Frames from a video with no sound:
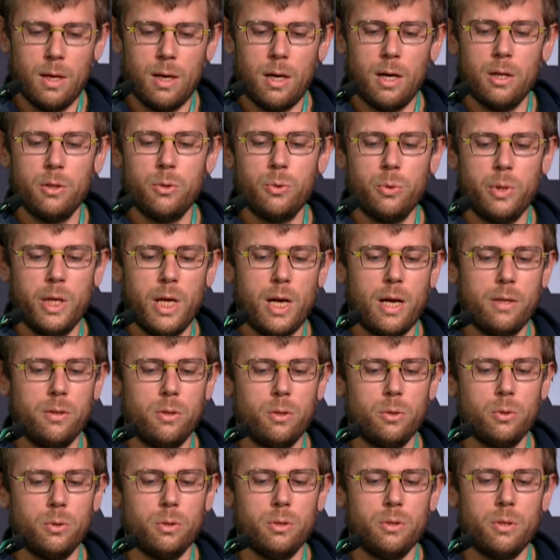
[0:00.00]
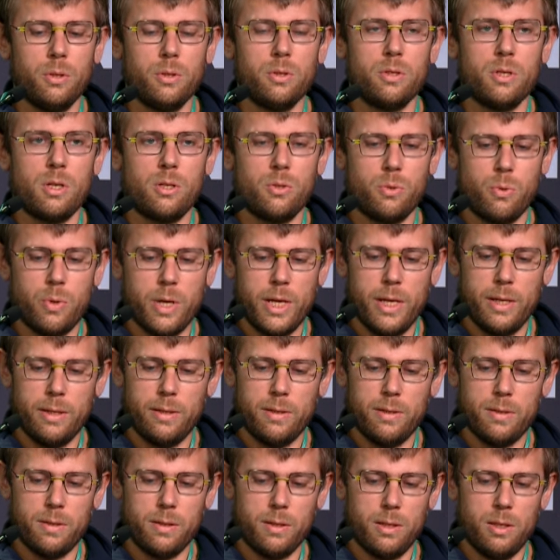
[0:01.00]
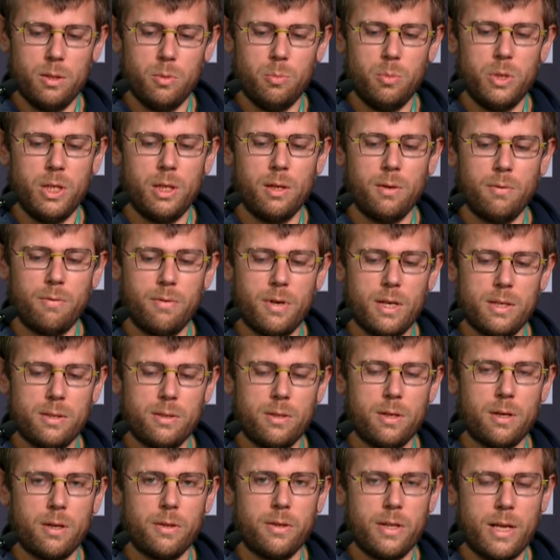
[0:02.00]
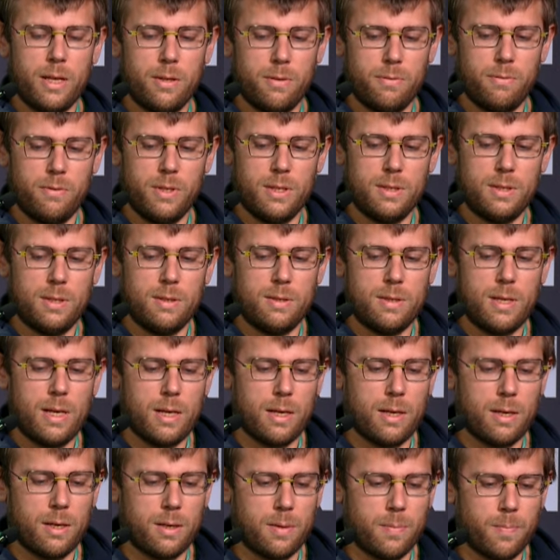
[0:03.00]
and we had a good success rate in being faster than VCSEC.